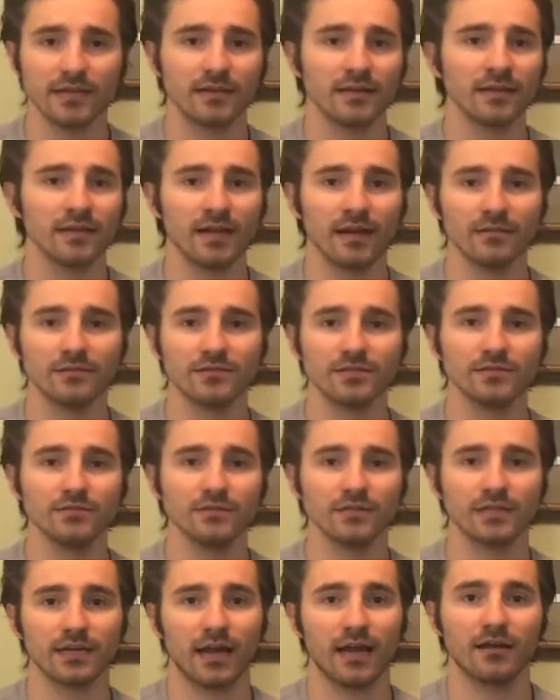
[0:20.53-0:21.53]
and it allows you
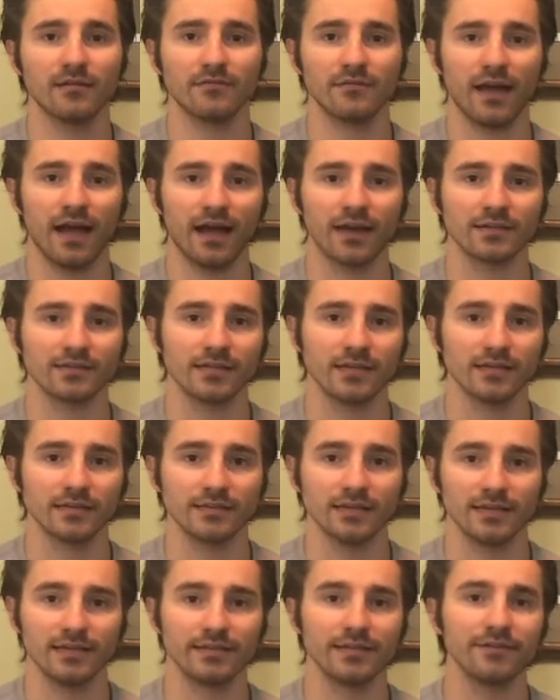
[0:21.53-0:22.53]
to kind of
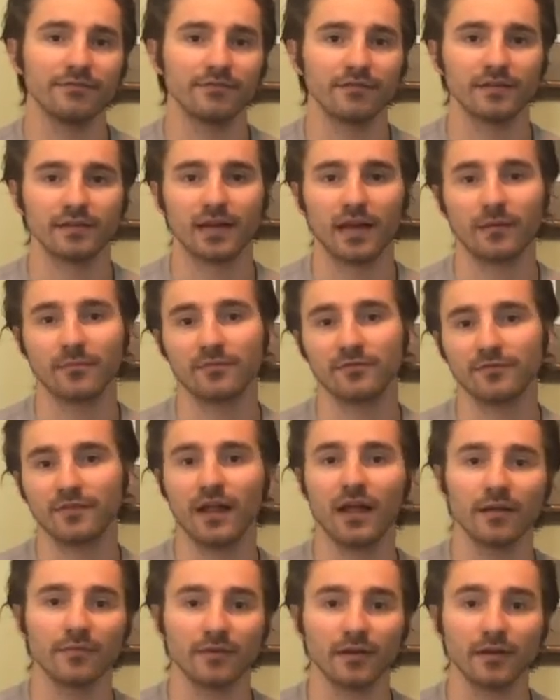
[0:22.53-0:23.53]
access a different type of
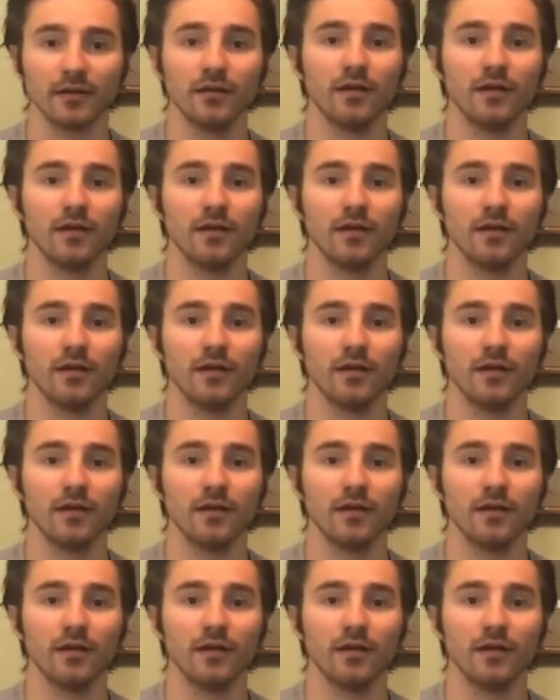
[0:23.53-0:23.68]
climbing.